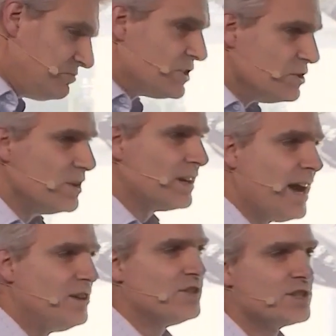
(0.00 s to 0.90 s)
Do you
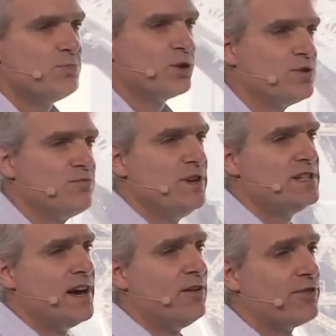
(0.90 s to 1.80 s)
engage in a spot of
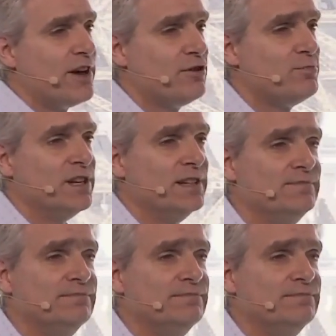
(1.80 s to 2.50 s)
retail therapy?